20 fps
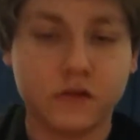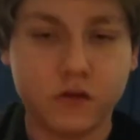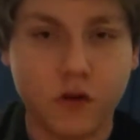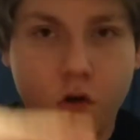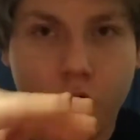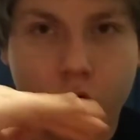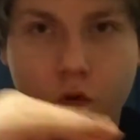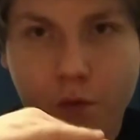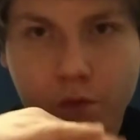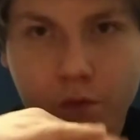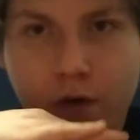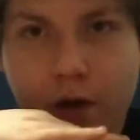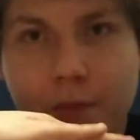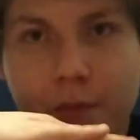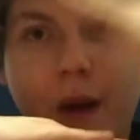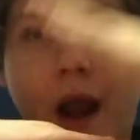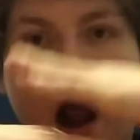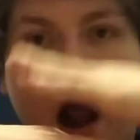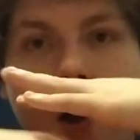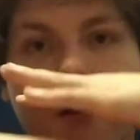I can deal
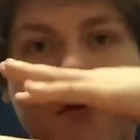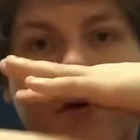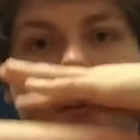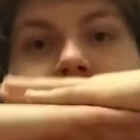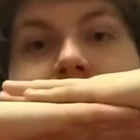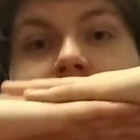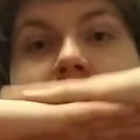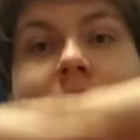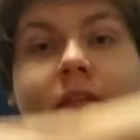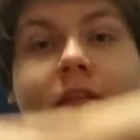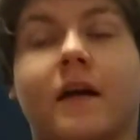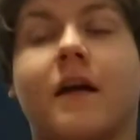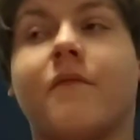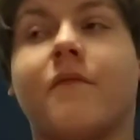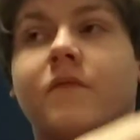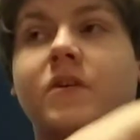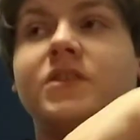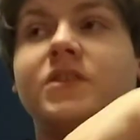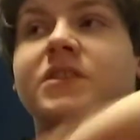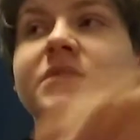with that.
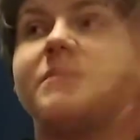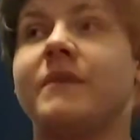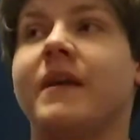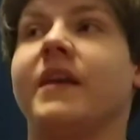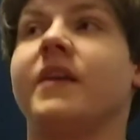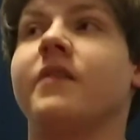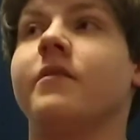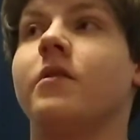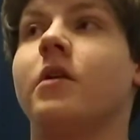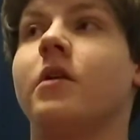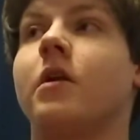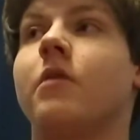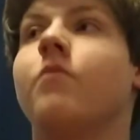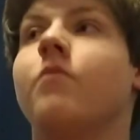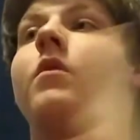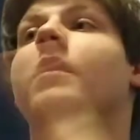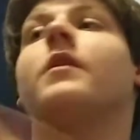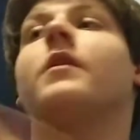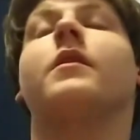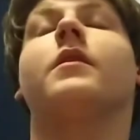But being
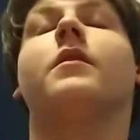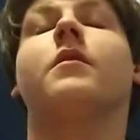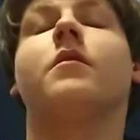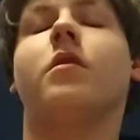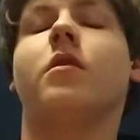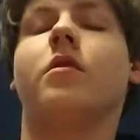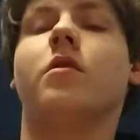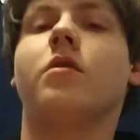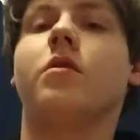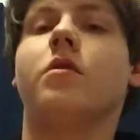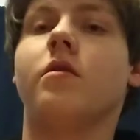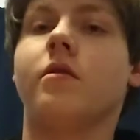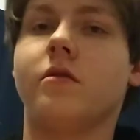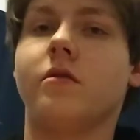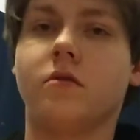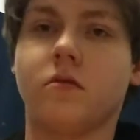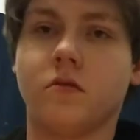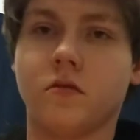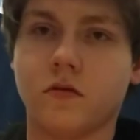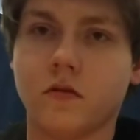obsessed with a certain
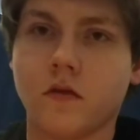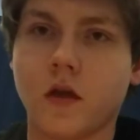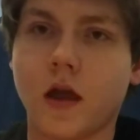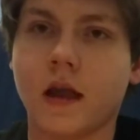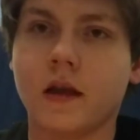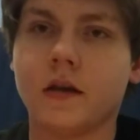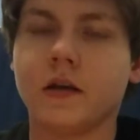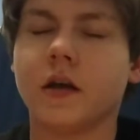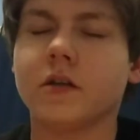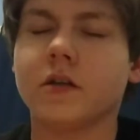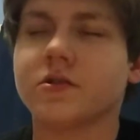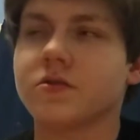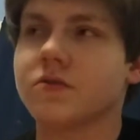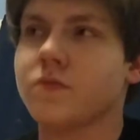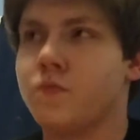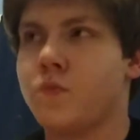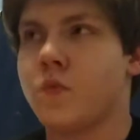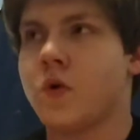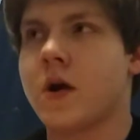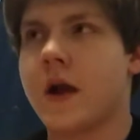artist
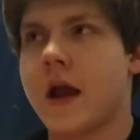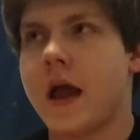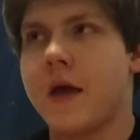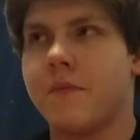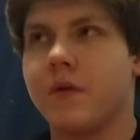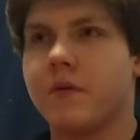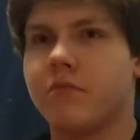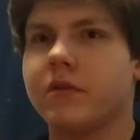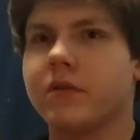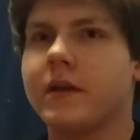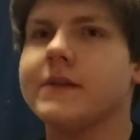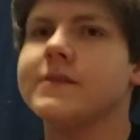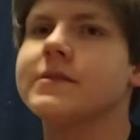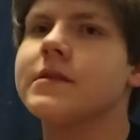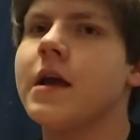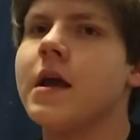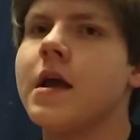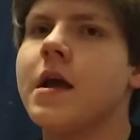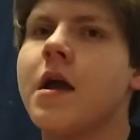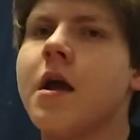isn't
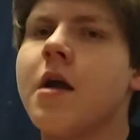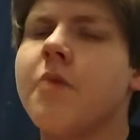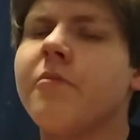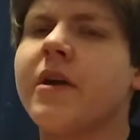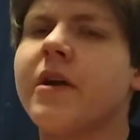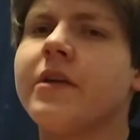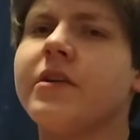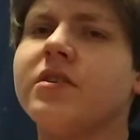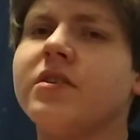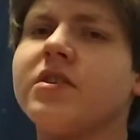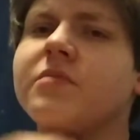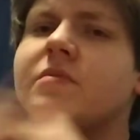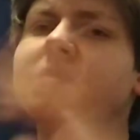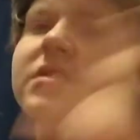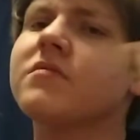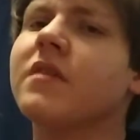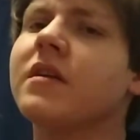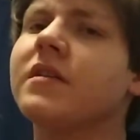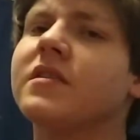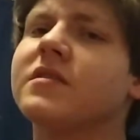normal, but
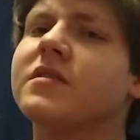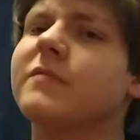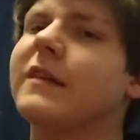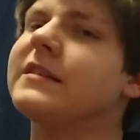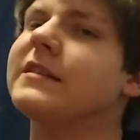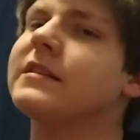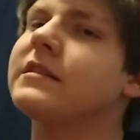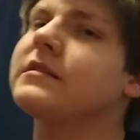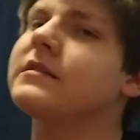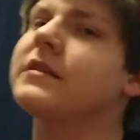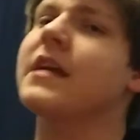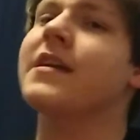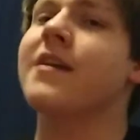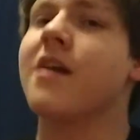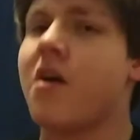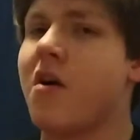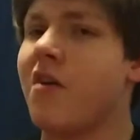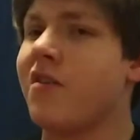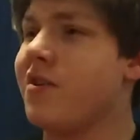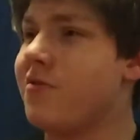you watching YouTube
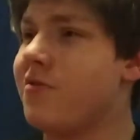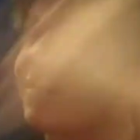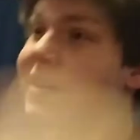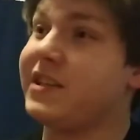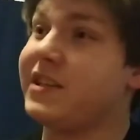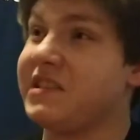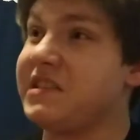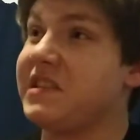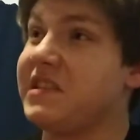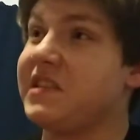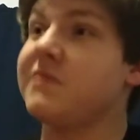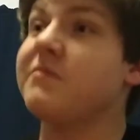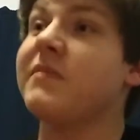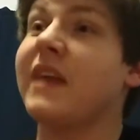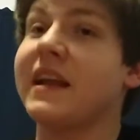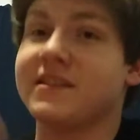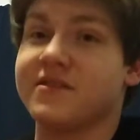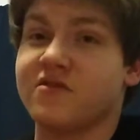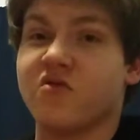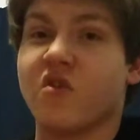videos is normal
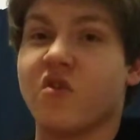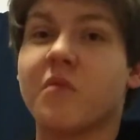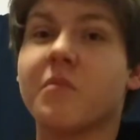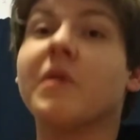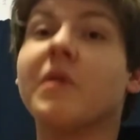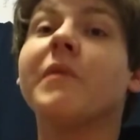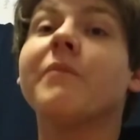you.